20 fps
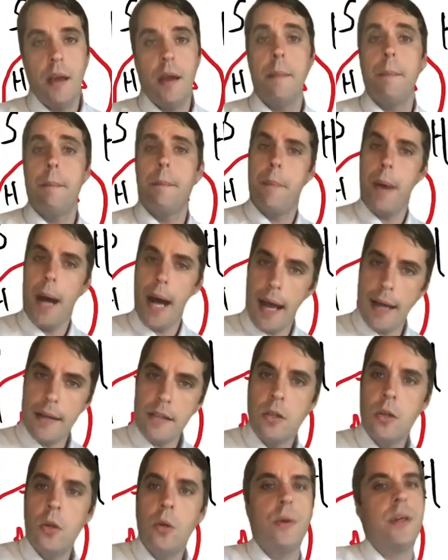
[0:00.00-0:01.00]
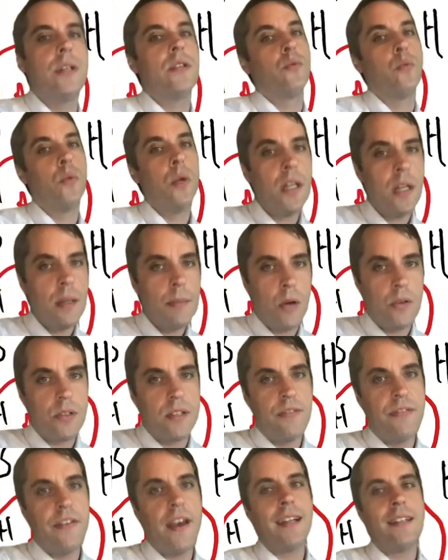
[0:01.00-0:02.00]
But who is really most
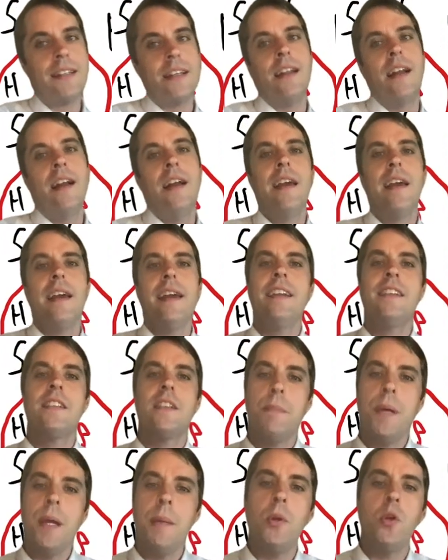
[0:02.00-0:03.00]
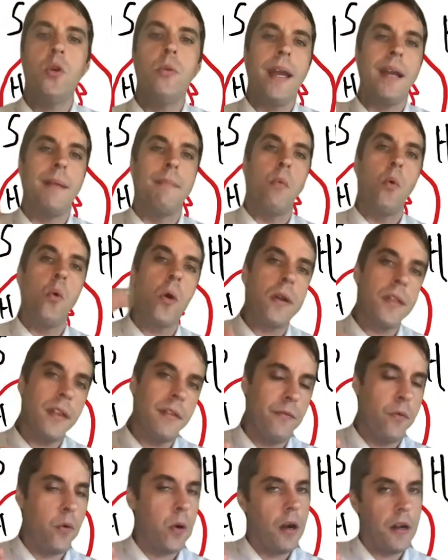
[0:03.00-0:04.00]
affected? It's the people who make more than
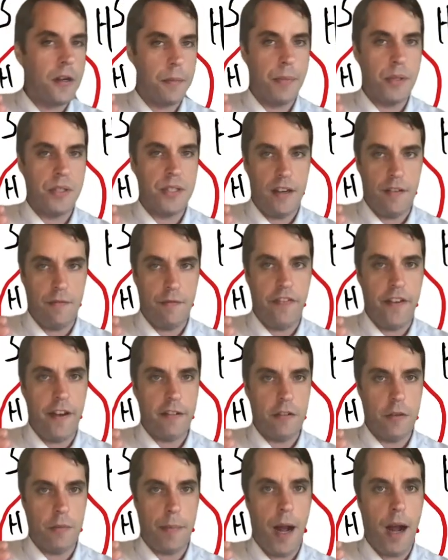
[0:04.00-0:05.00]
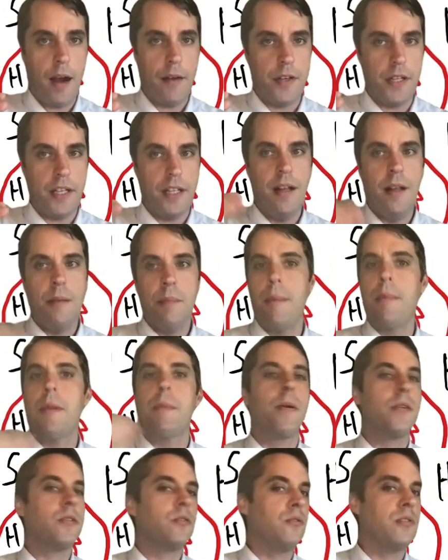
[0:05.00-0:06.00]
400% of federal poverty. Maybe the
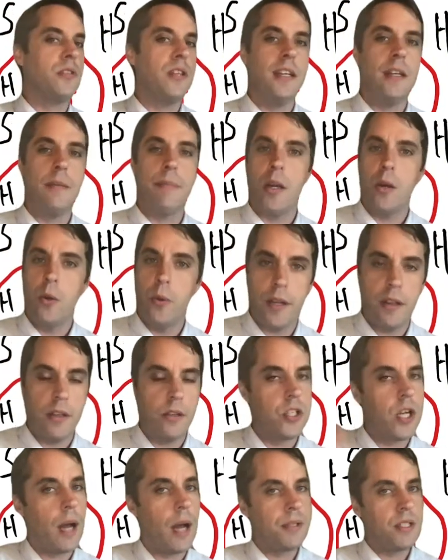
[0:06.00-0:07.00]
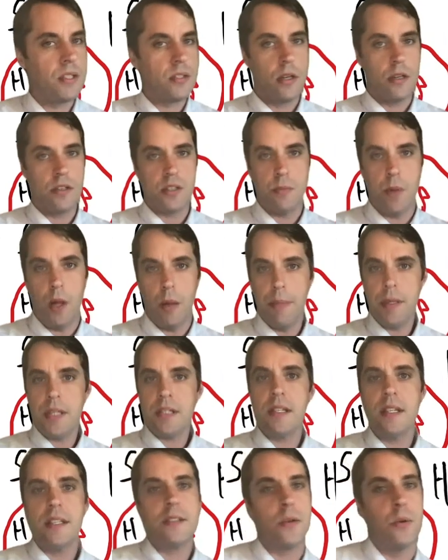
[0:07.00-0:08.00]
person who's thinking about quitting their job to start a small
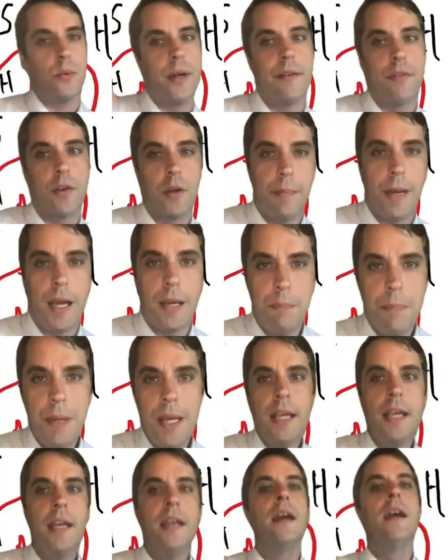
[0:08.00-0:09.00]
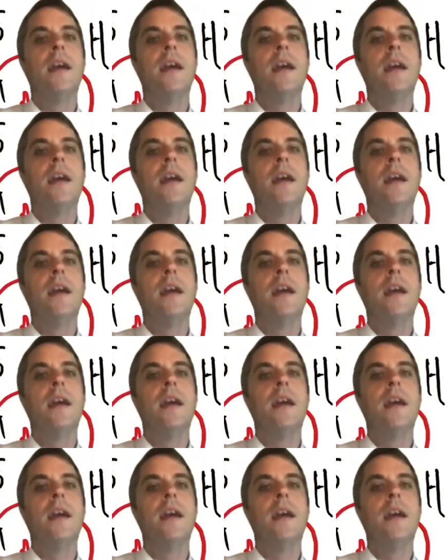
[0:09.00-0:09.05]
business or whatever it might be.